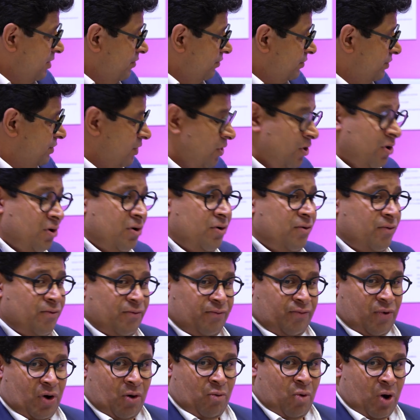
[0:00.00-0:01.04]
So
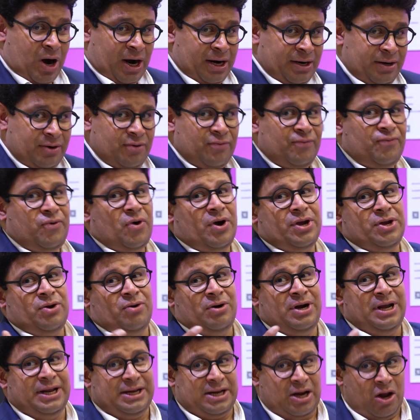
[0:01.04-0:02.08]
for one, for
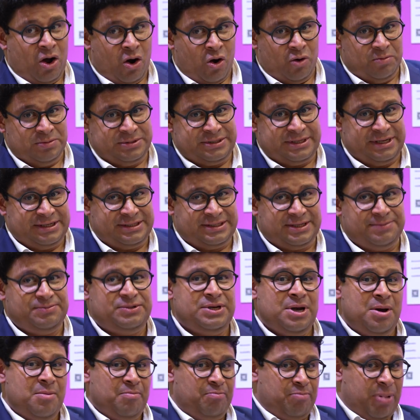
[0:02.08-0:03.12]
your little home
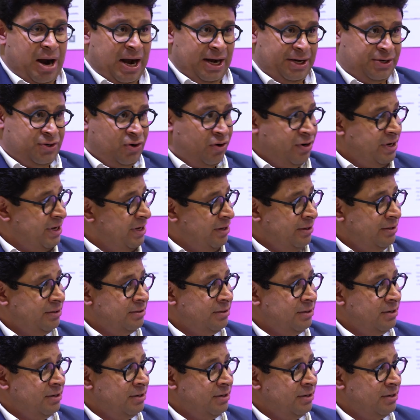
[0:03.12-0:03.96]
systems, balcony,